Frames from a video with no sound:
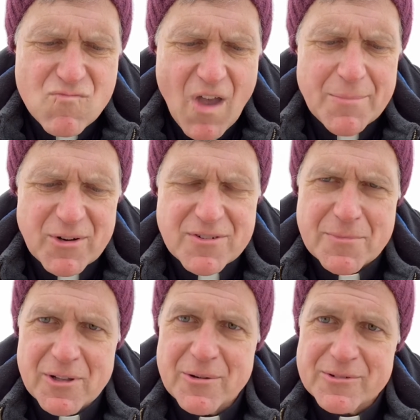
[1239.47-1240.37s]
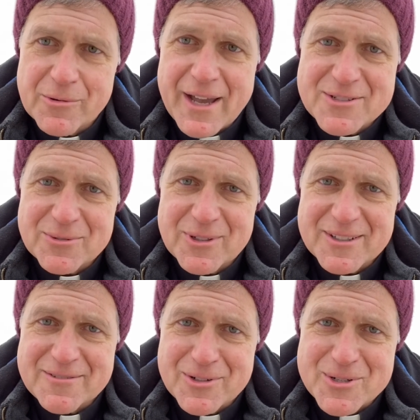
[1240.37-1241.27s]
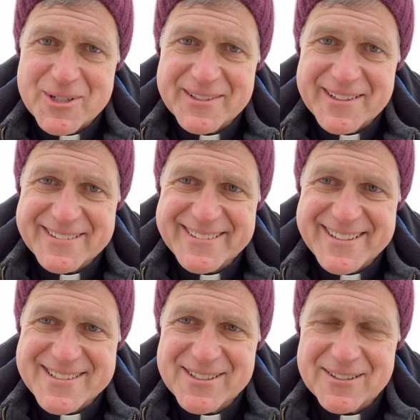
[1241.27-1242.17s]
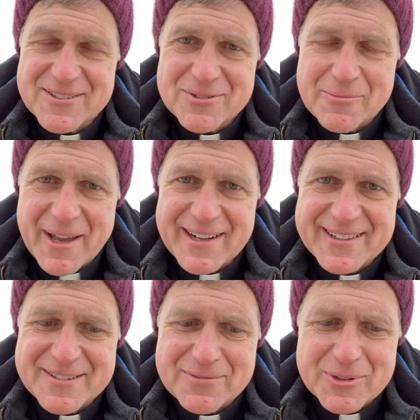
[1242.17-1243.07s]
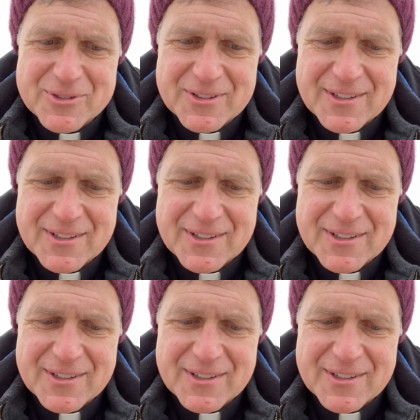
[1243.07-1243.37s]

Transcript: more familiar with gradual conversion than sudden dramatic conversion.